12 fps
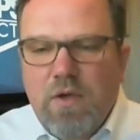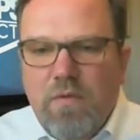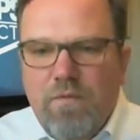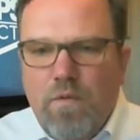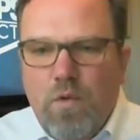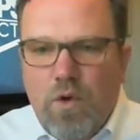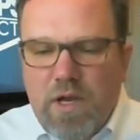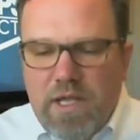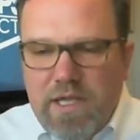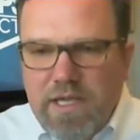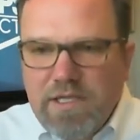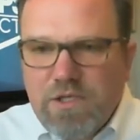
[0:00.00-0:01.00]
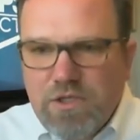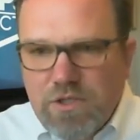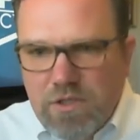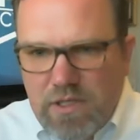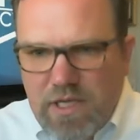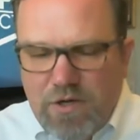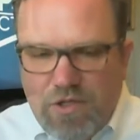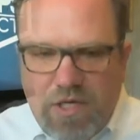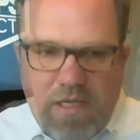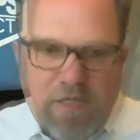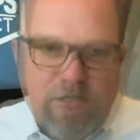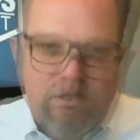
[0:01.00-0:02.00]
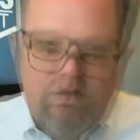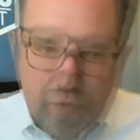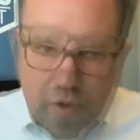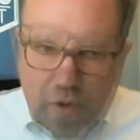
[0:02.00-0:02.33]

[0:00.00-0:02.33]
for each interchange.